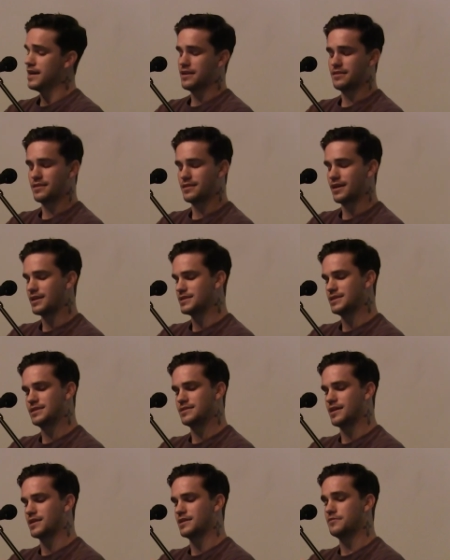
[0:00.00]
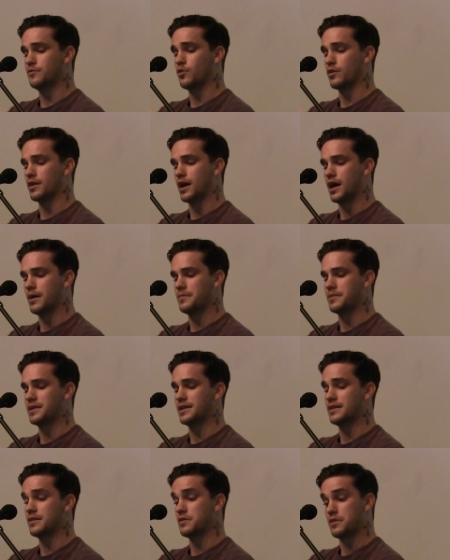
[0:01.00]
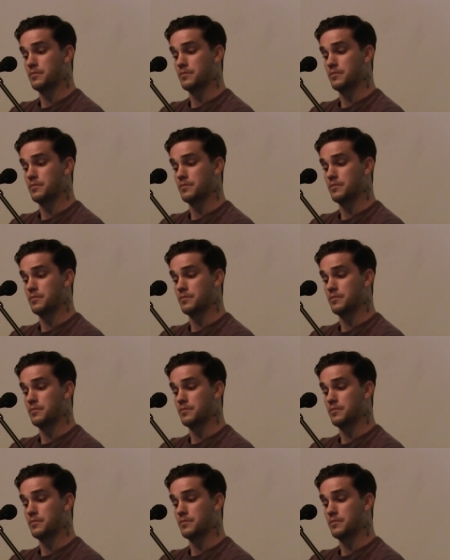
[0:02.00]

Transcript: in the 1994 comedy